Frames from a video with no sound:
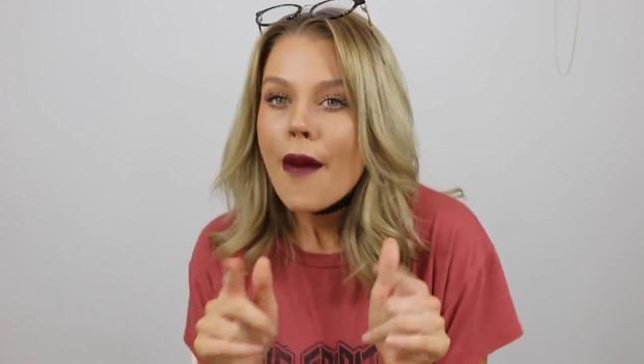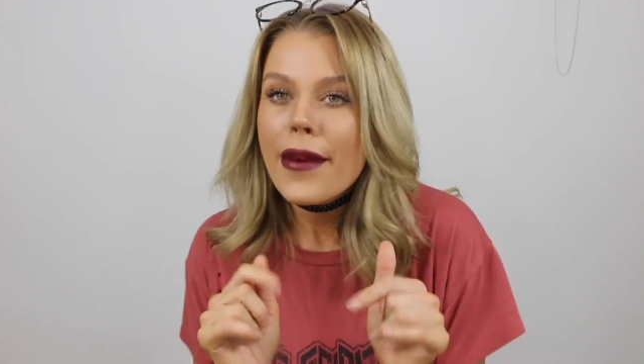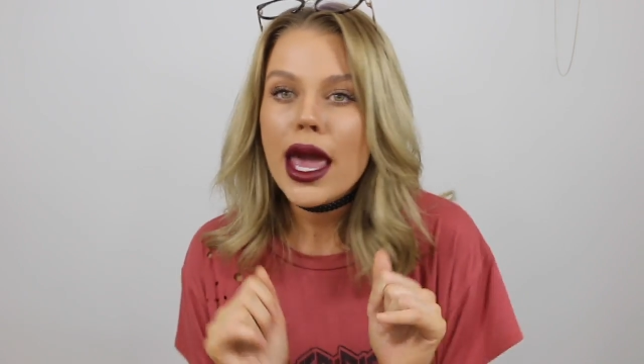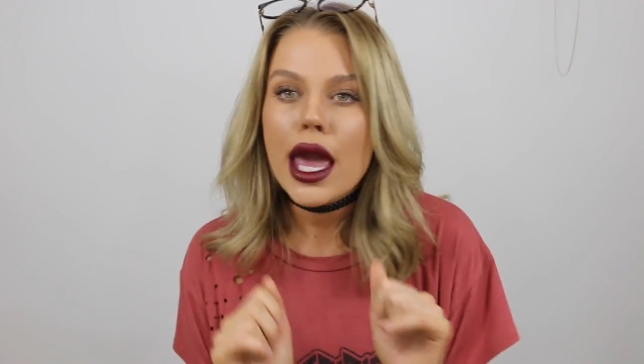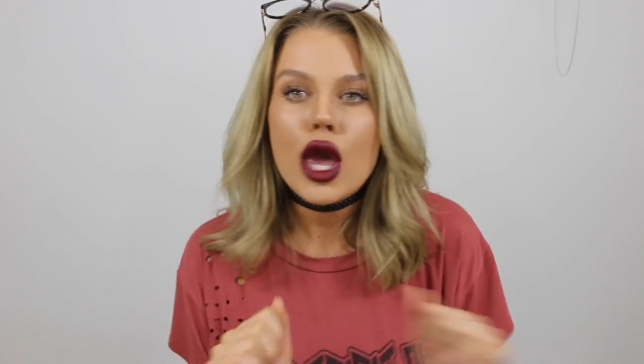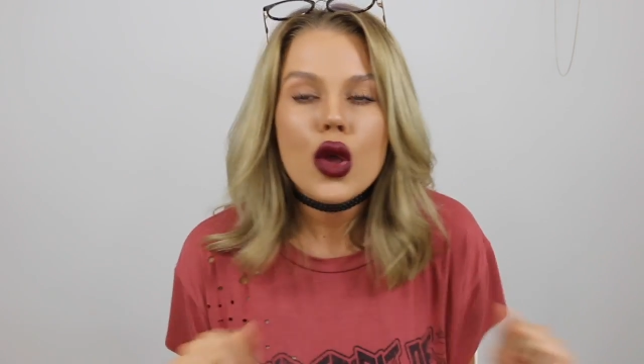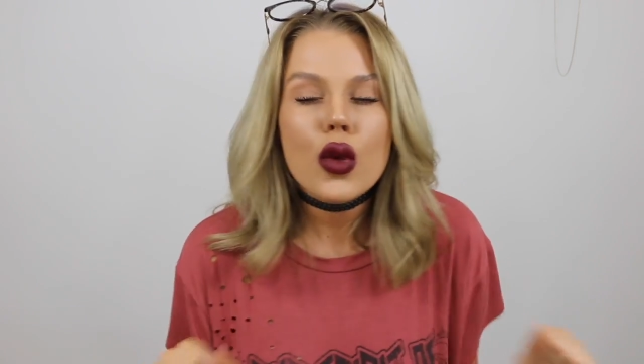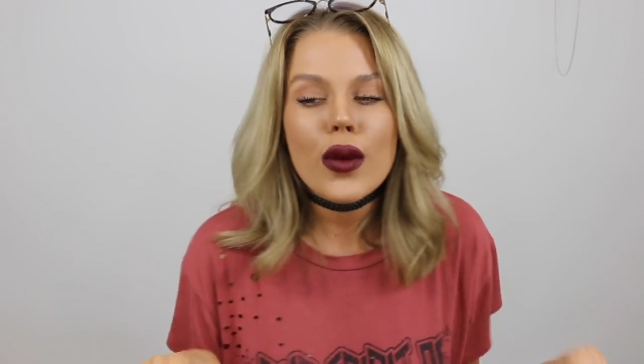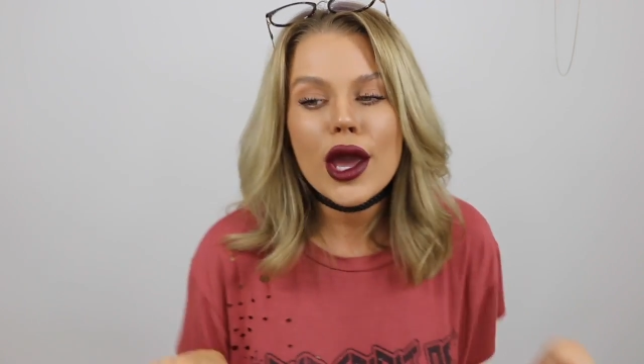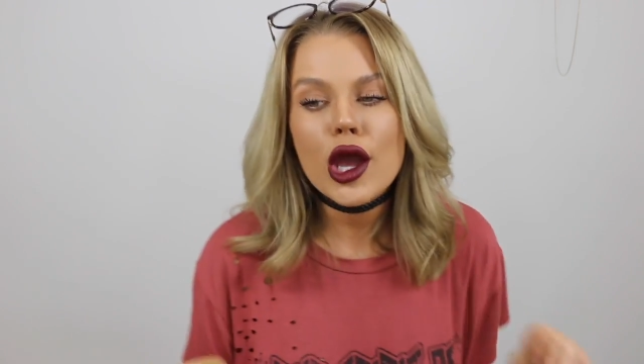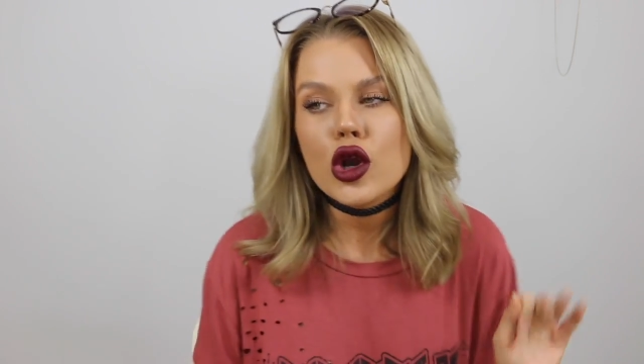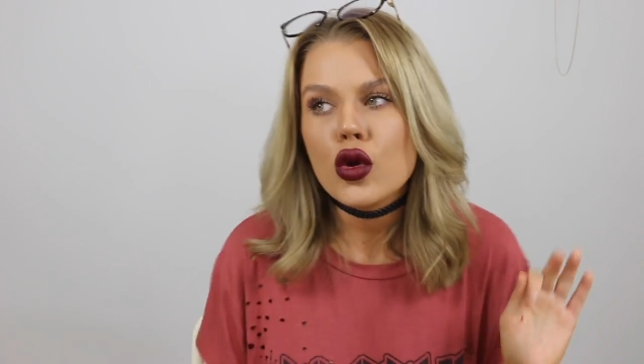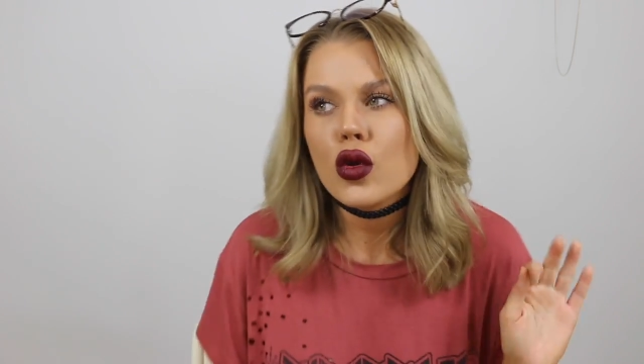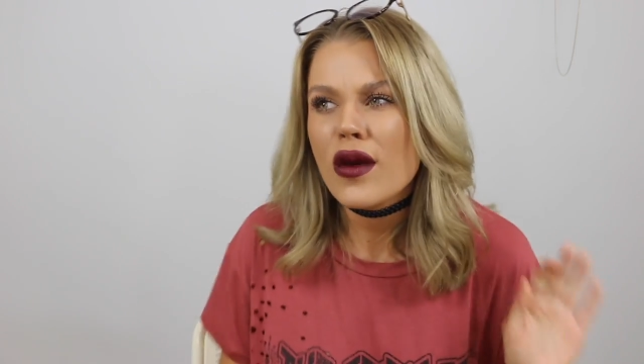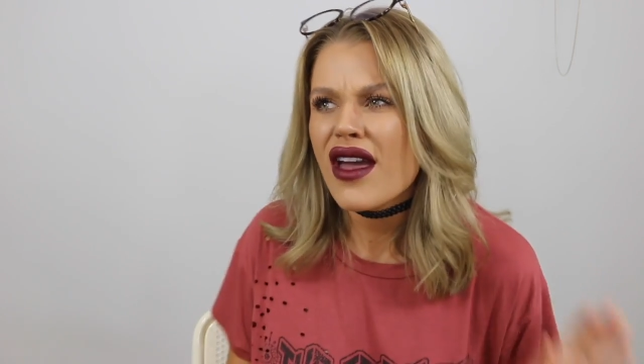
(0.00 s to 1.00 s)
Be a
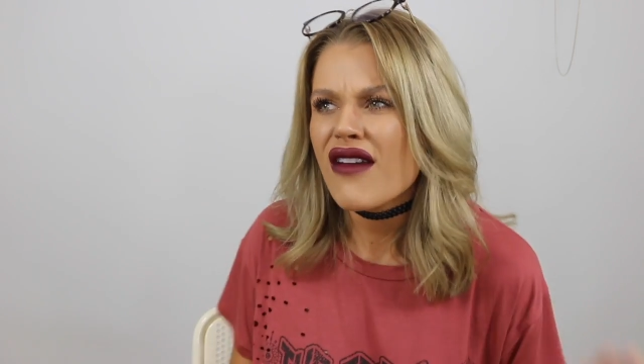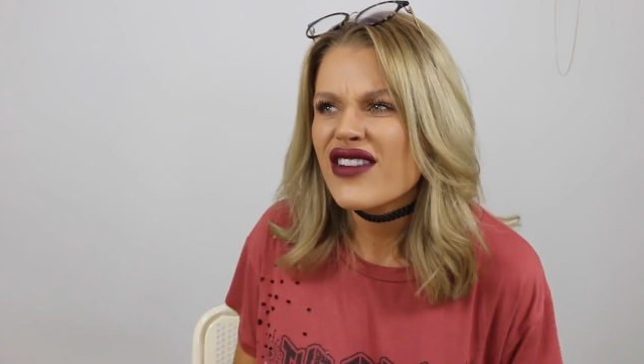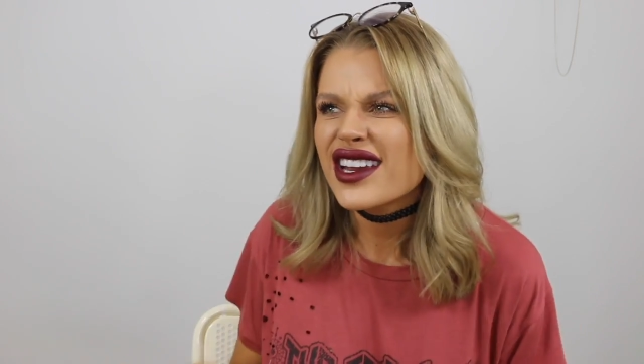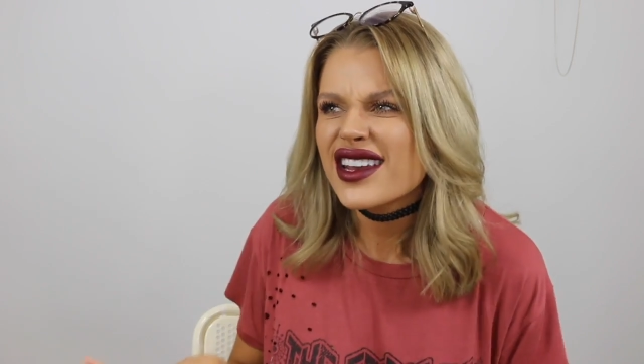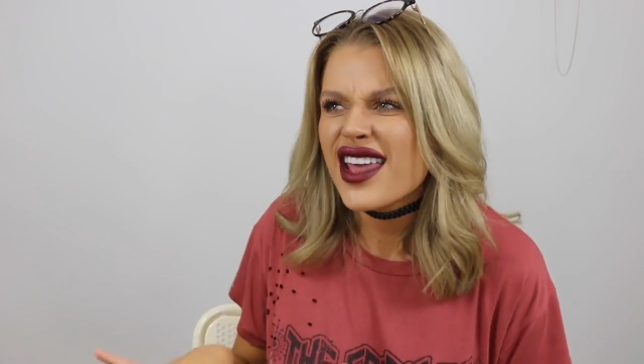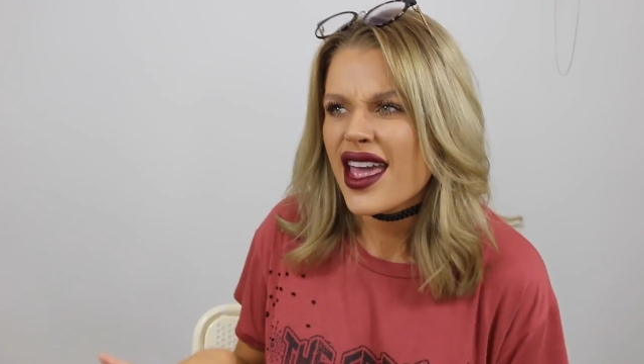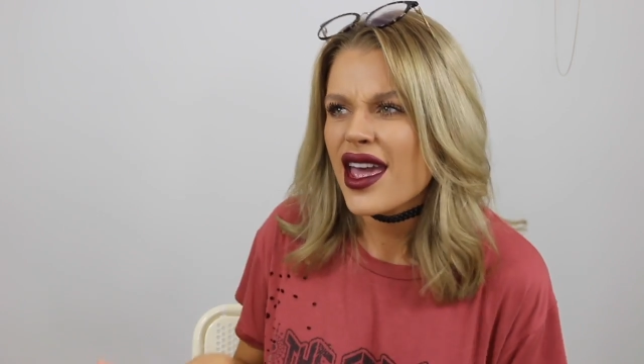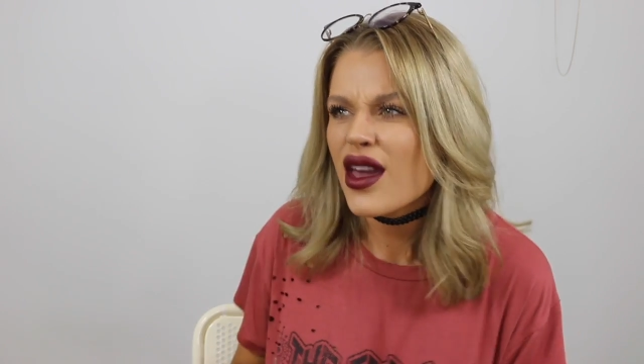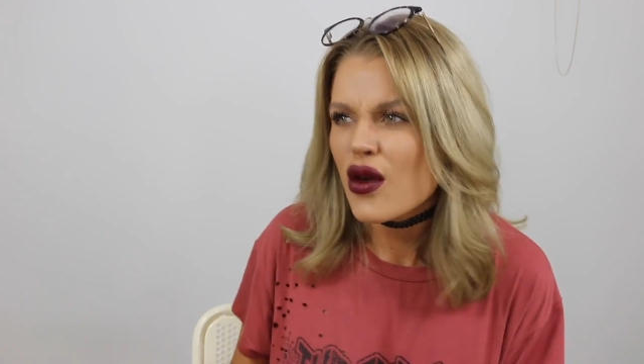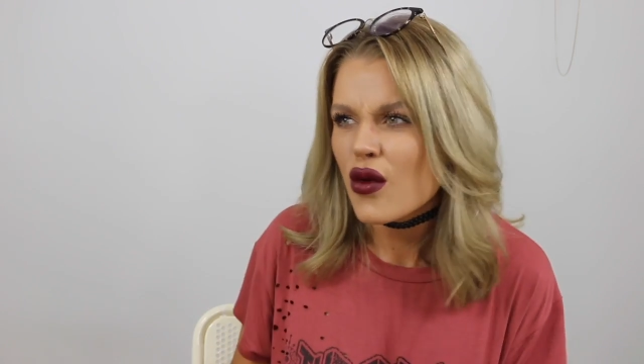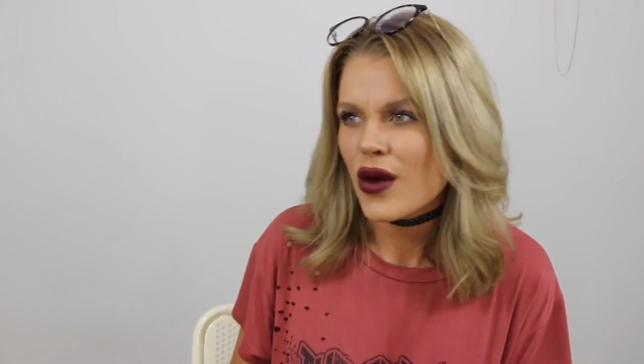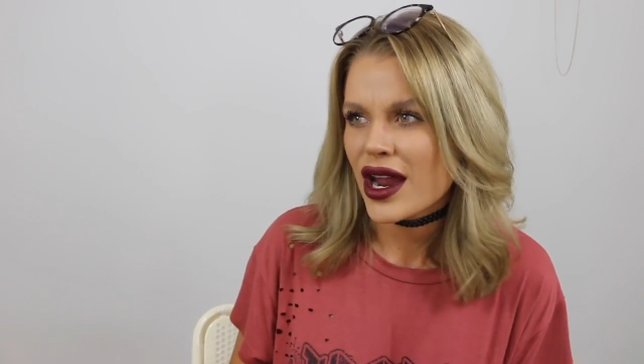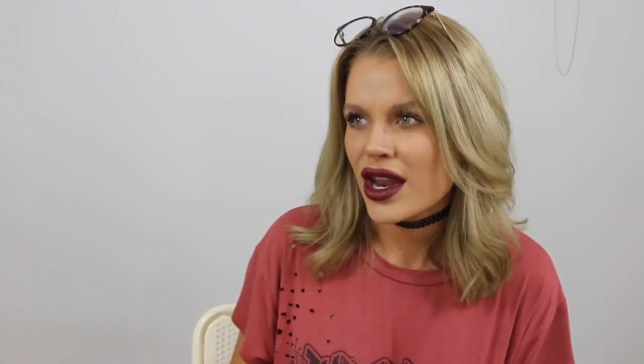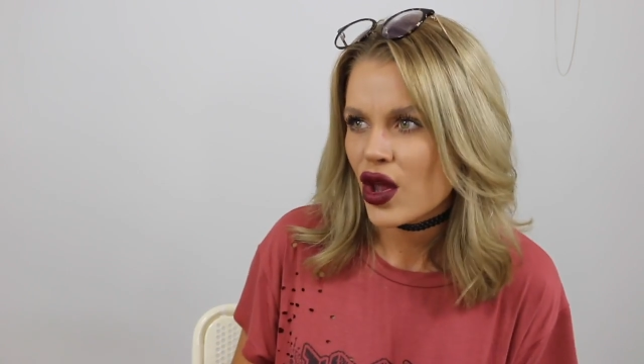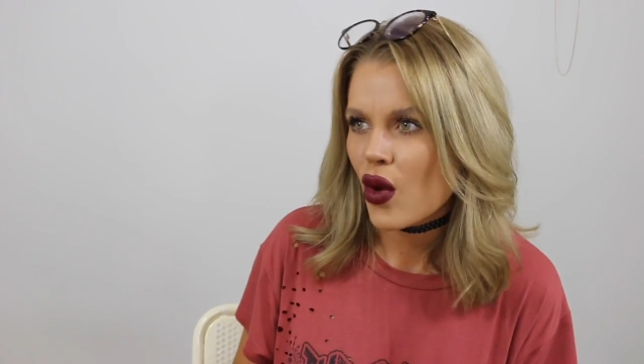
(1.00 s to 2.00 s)
weirdo every day
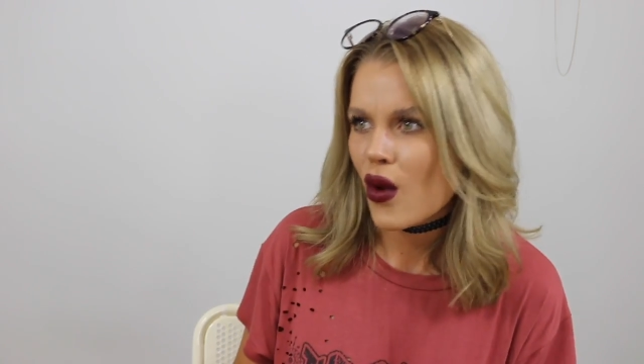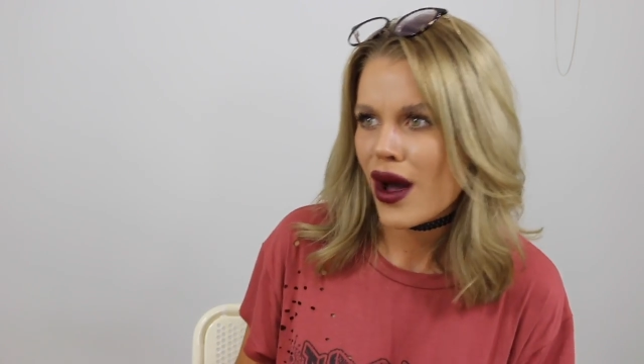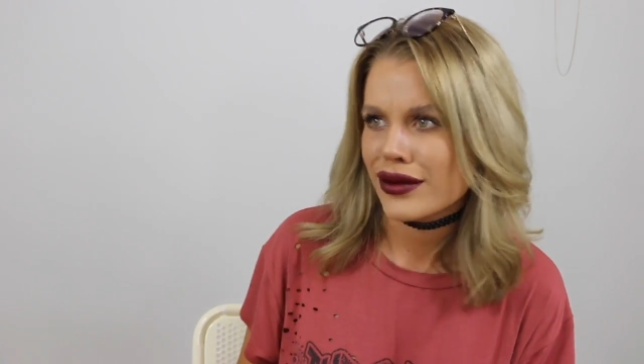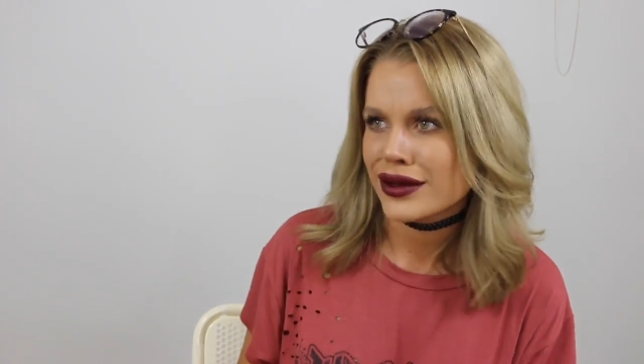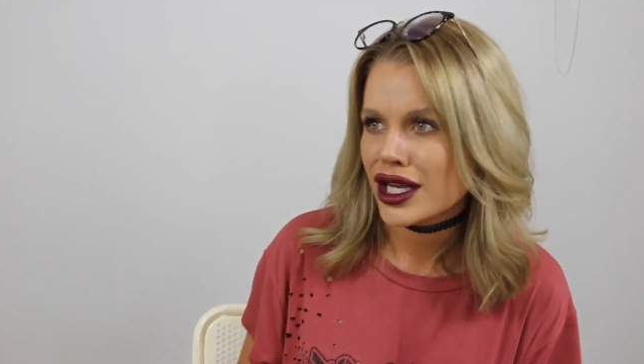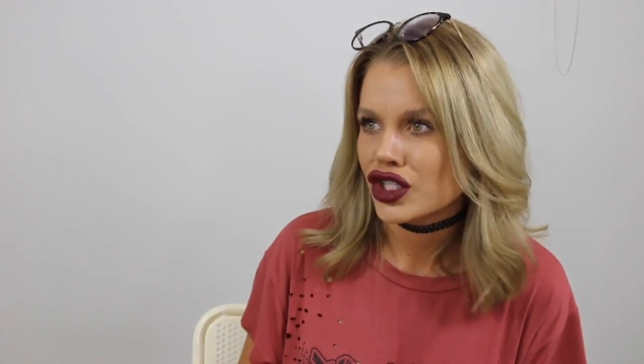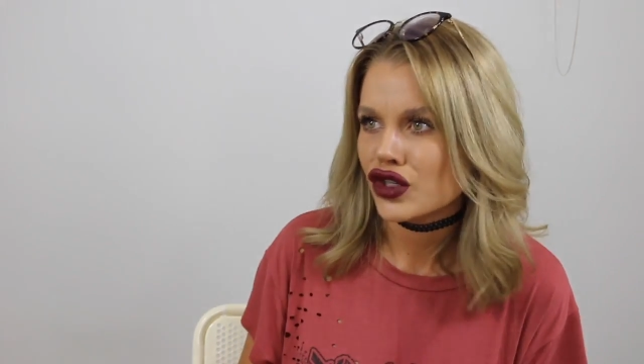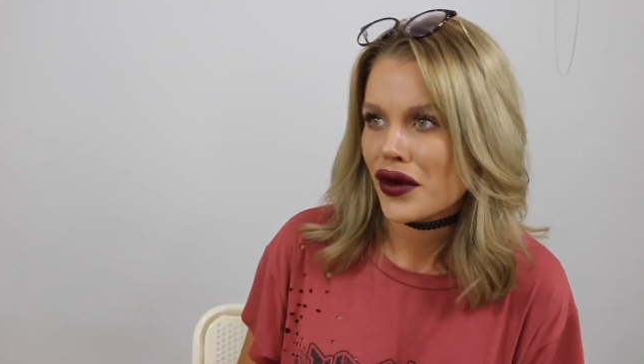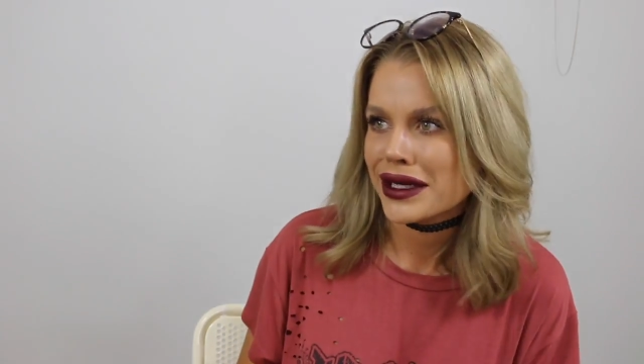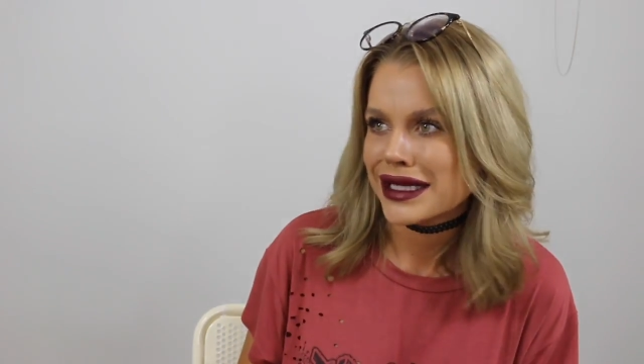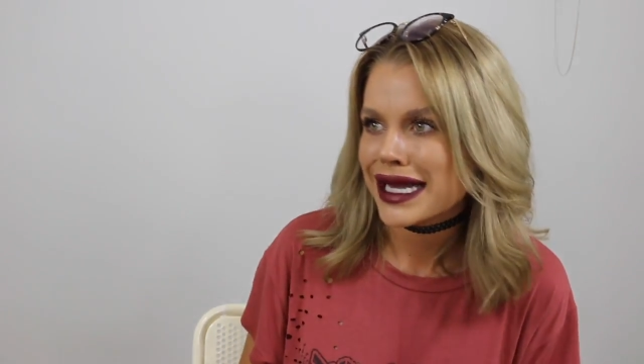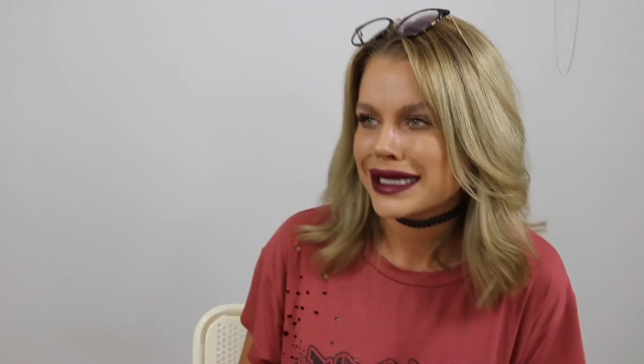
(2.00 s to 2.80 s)
when you walk the streets.